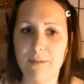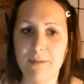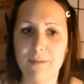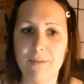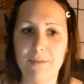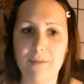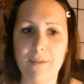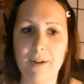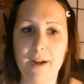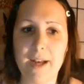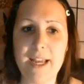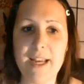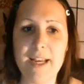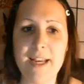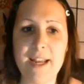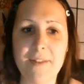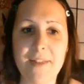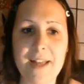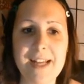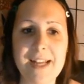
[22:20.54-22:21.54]
Right.
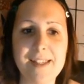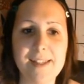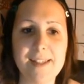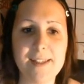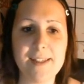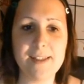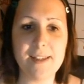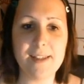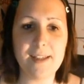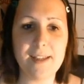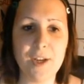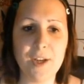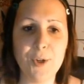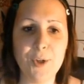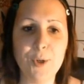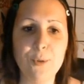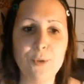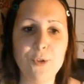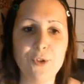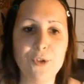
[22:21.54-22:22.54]
Now that's a
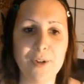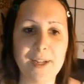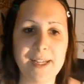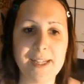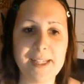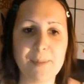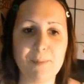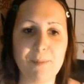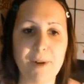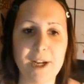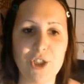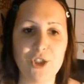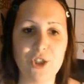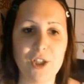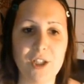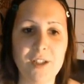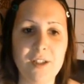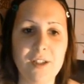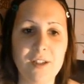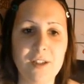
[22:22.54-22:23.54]
neutral
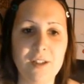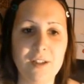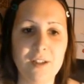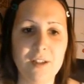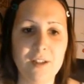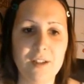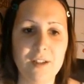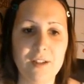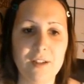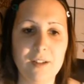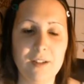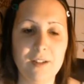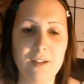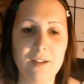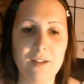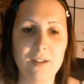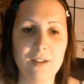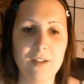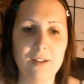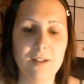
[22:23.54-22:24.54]
expression.
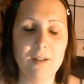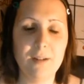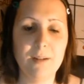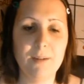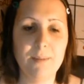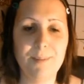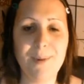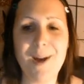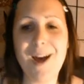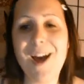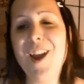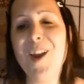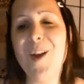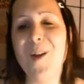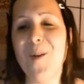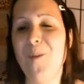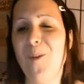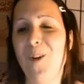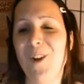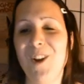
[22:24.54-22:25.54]
But I
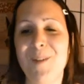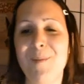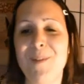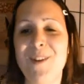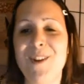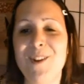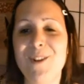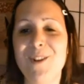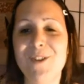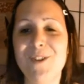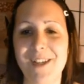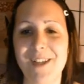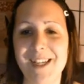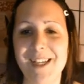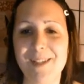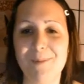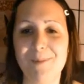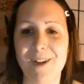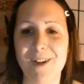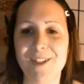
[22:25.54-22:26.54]
don't want a neutral
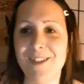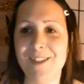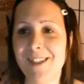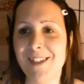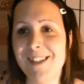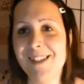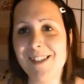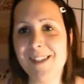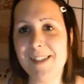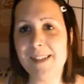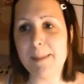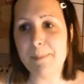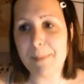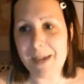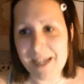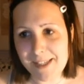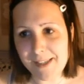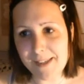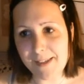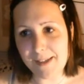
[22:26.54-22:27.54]
expression. This is a
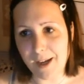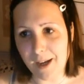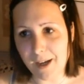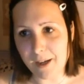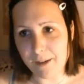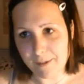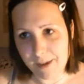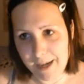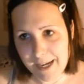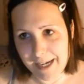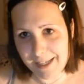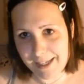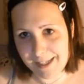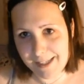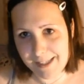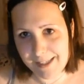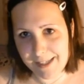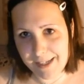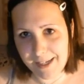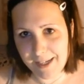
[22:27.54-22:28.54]
space duck, right,
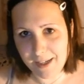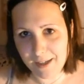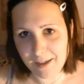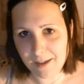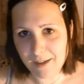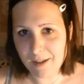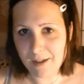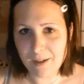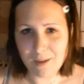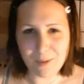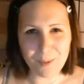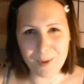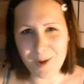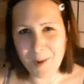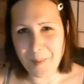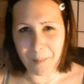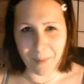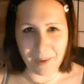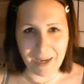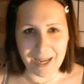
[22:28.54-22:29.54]
Lexi? We
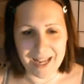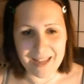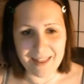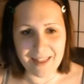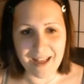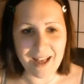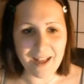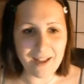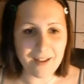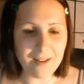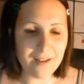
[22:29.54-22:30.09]
don't play that.